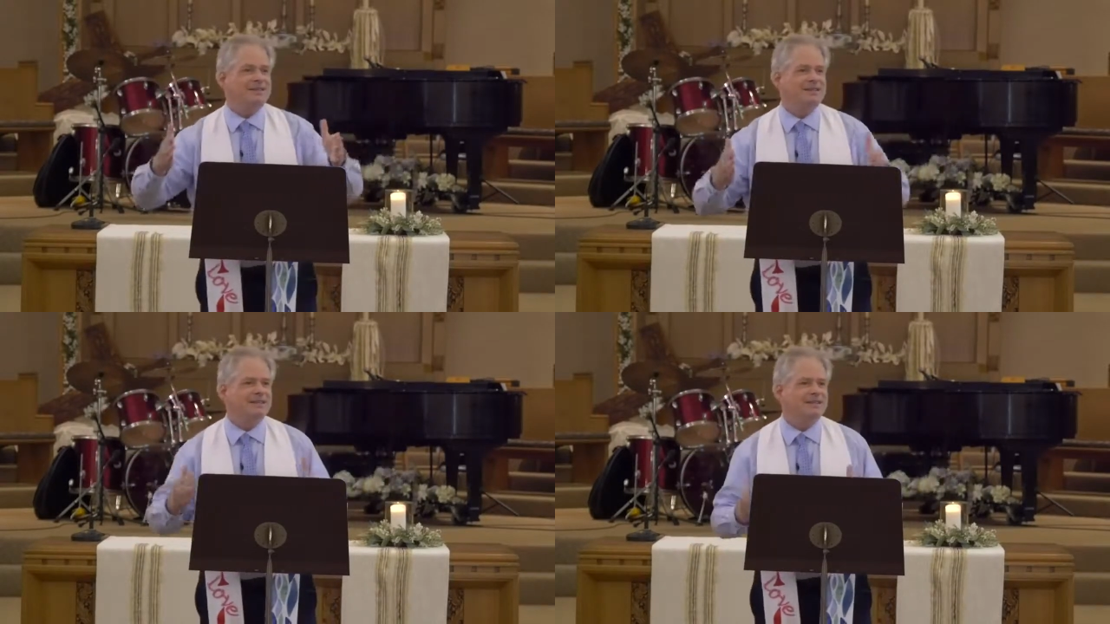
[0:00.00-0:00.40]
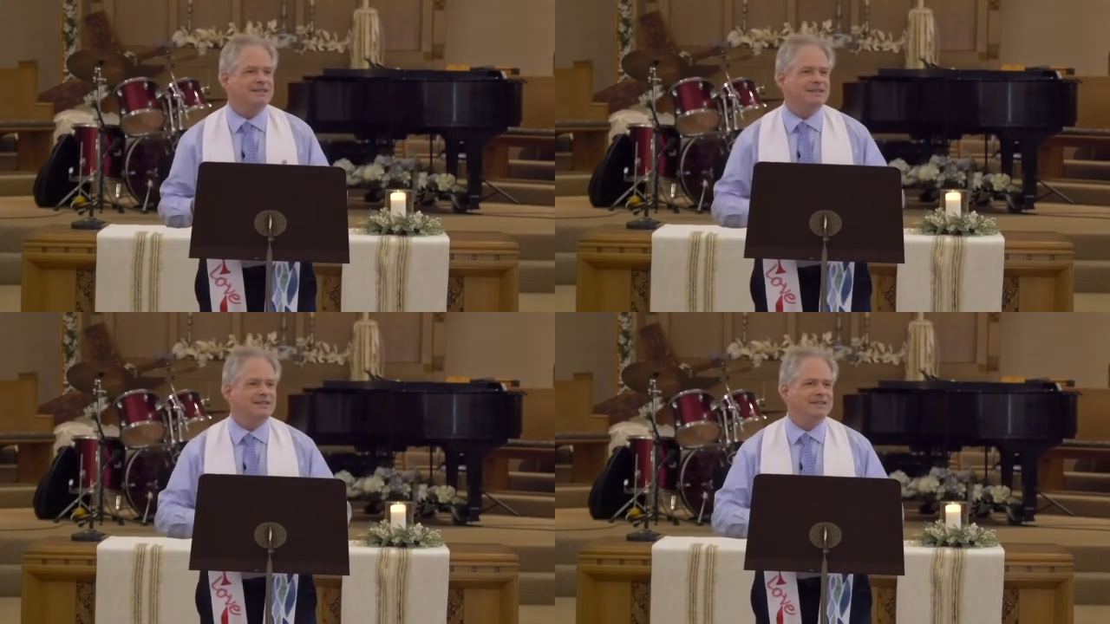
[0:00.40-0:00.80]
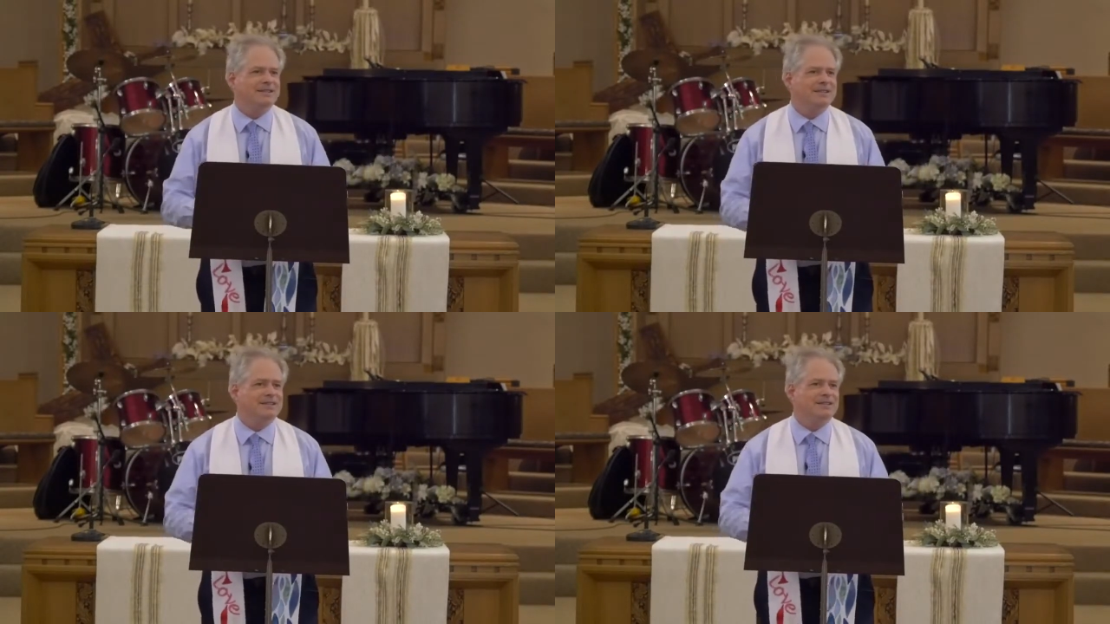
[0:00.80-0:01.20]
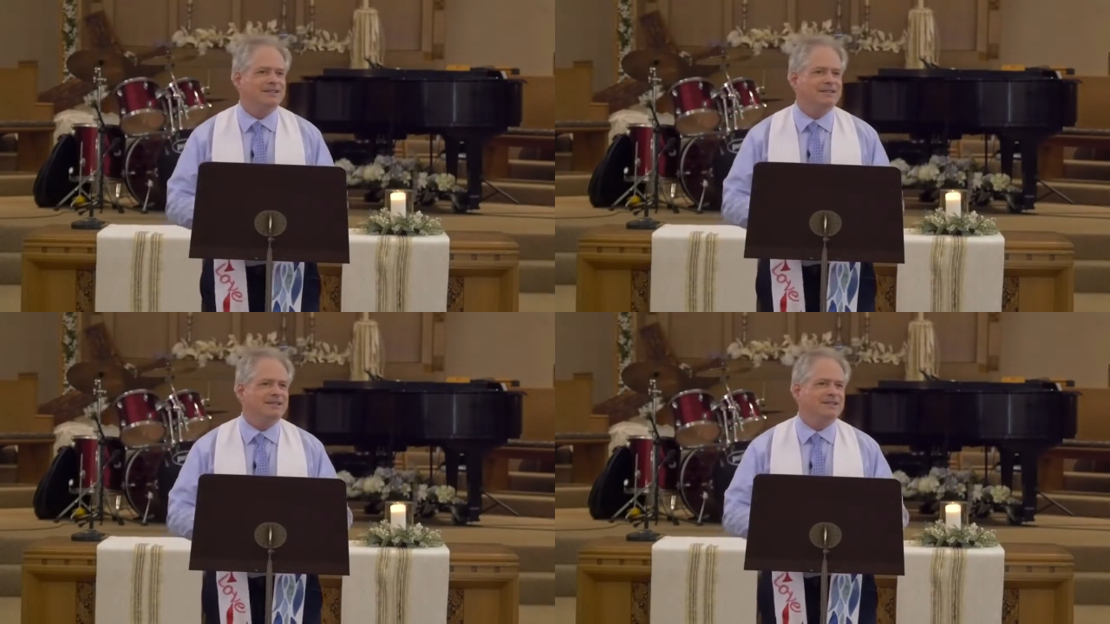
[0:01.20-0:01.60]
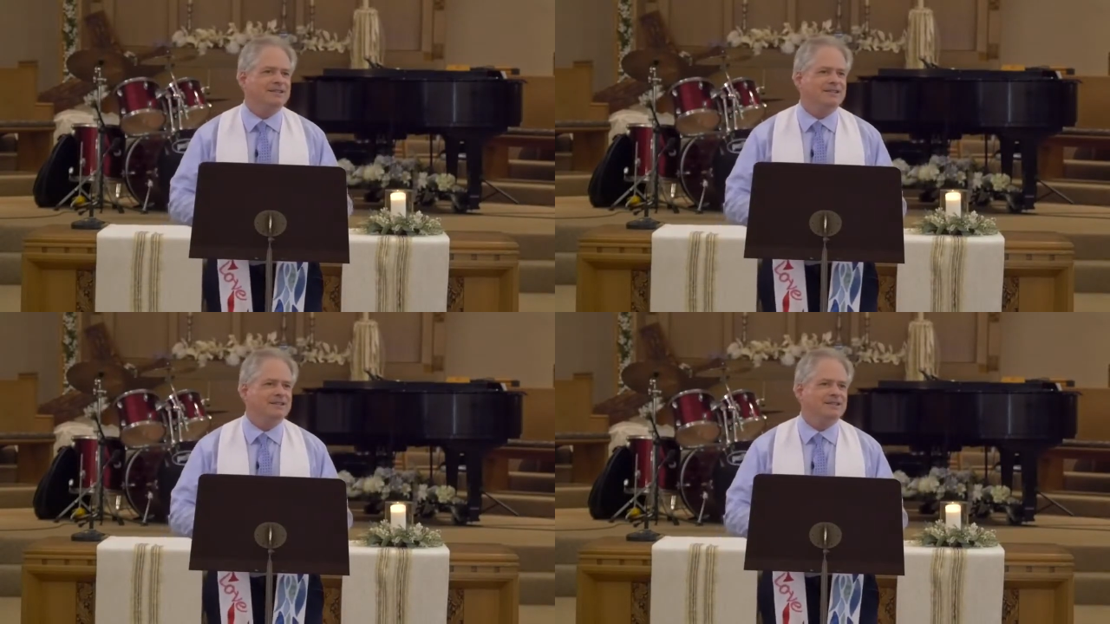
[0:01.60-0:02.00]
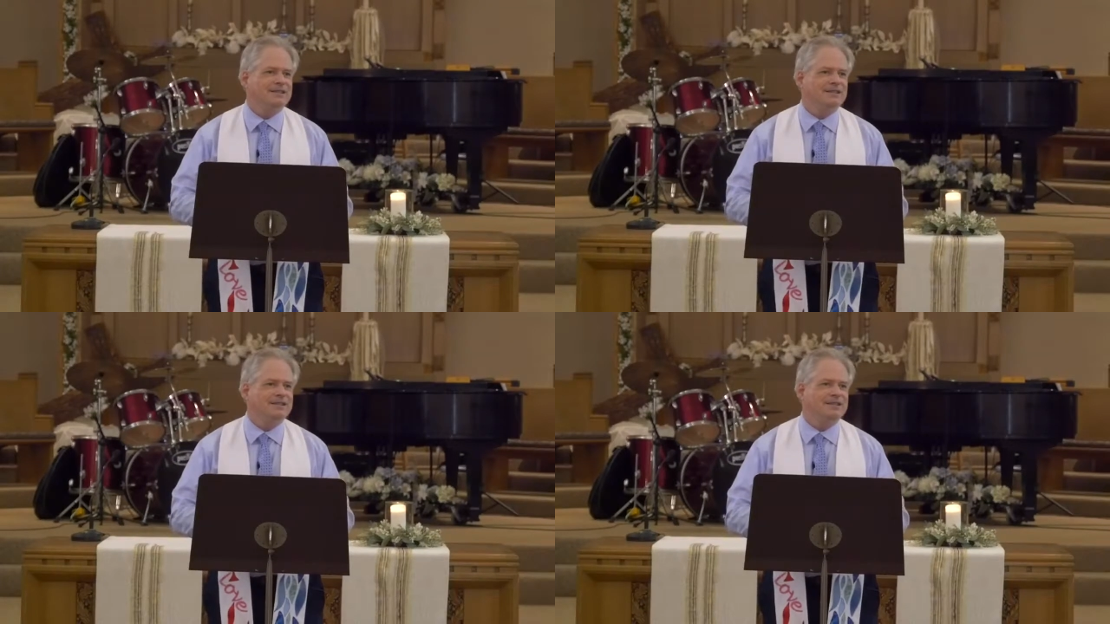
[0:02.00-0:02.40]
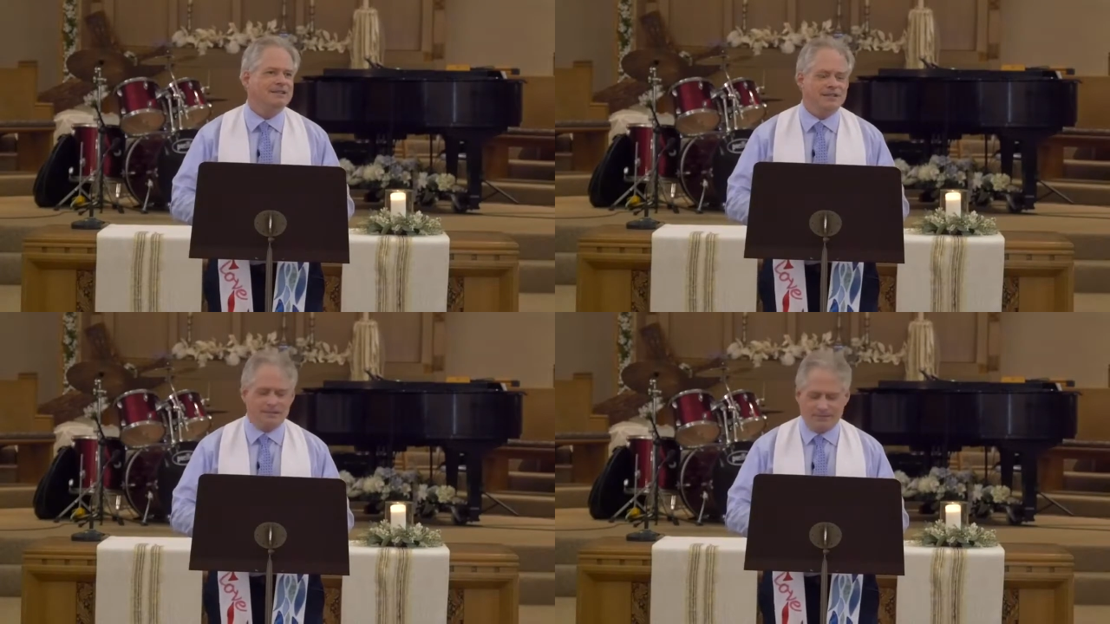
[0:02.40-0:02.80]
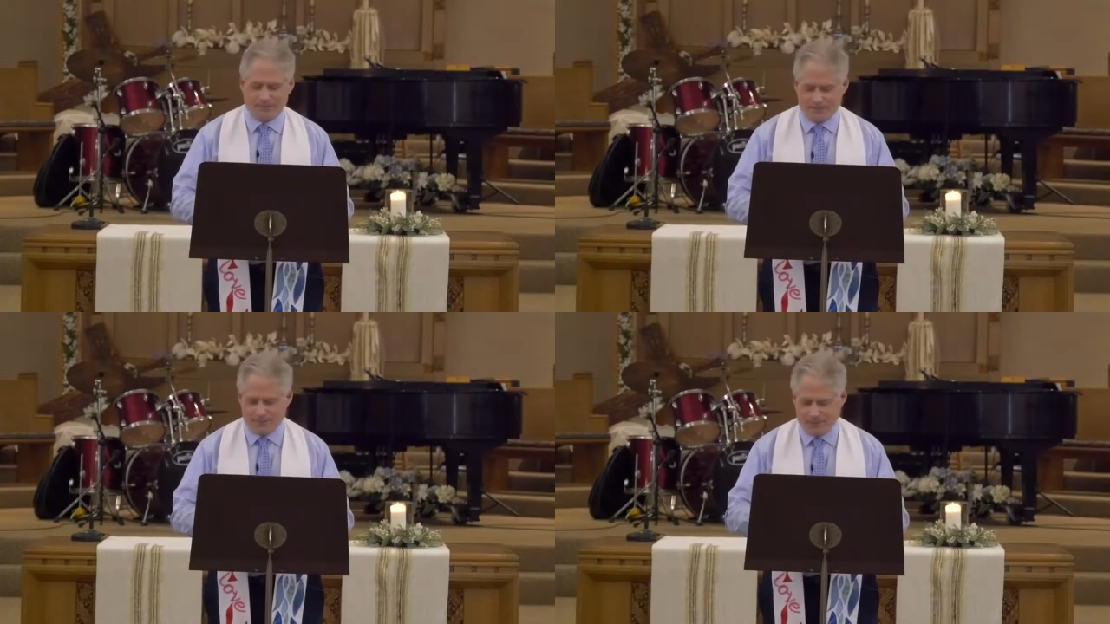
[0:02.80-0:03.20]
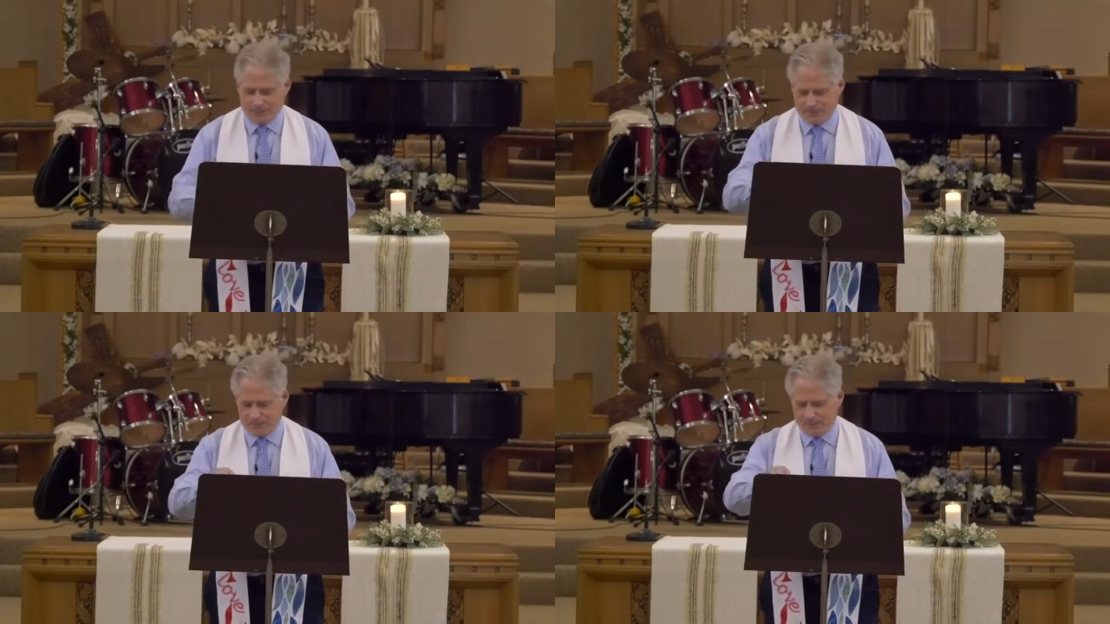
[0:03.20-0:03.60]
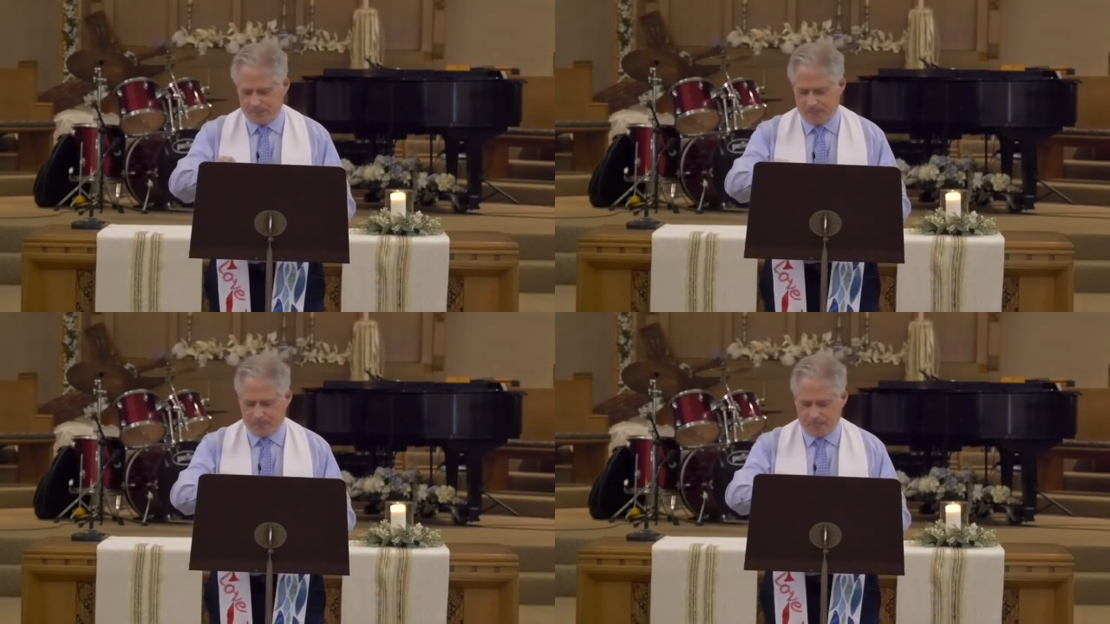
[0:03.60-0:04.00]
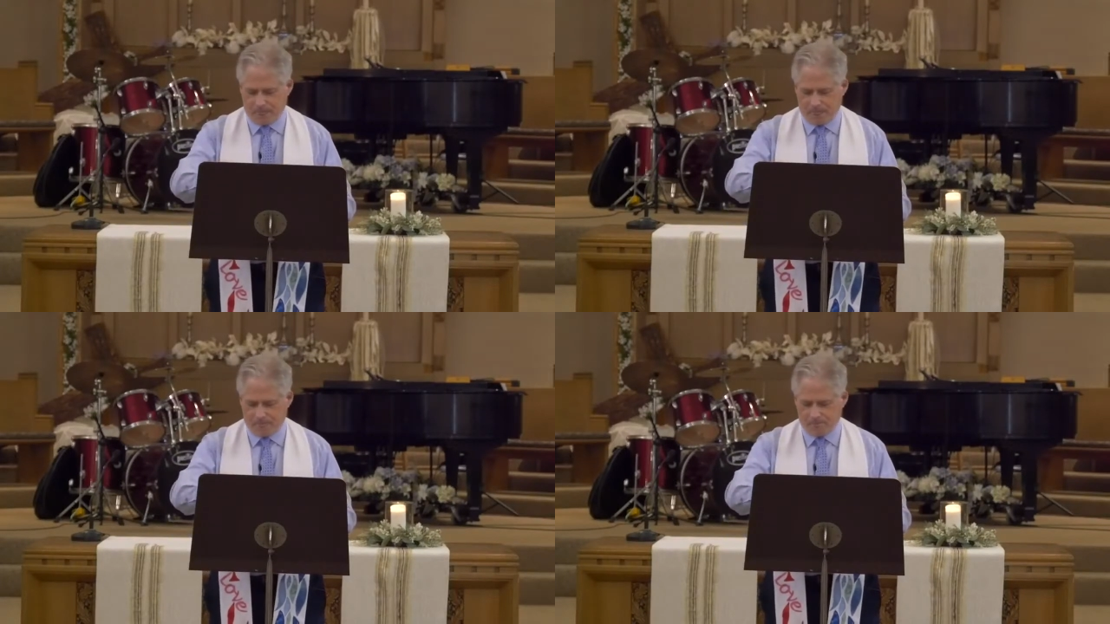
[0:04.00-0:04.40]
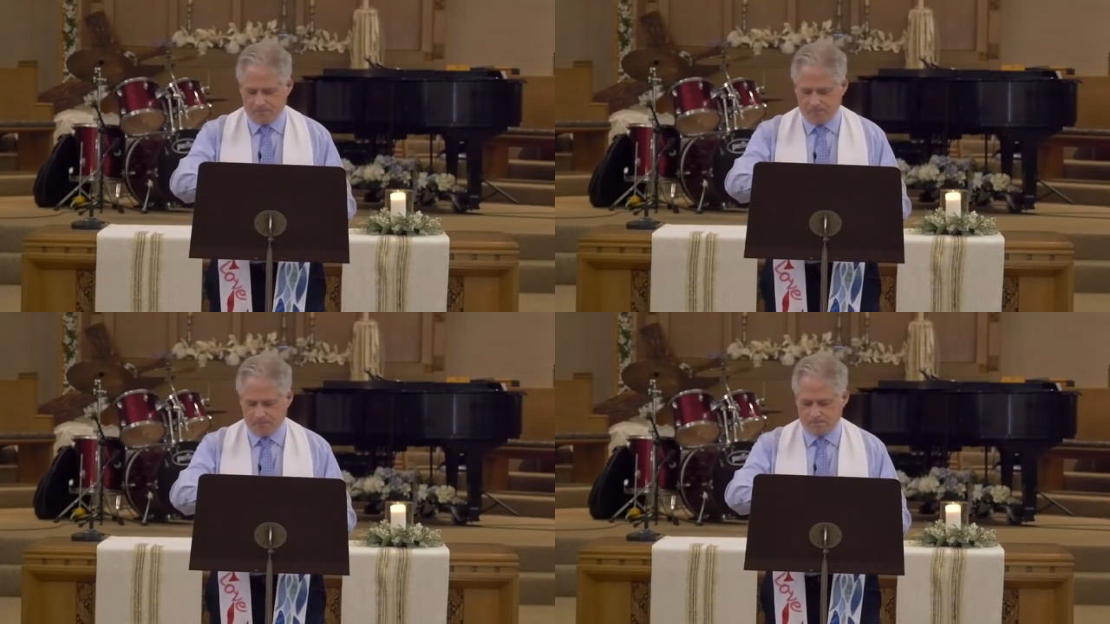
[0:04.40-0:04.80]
[no speech]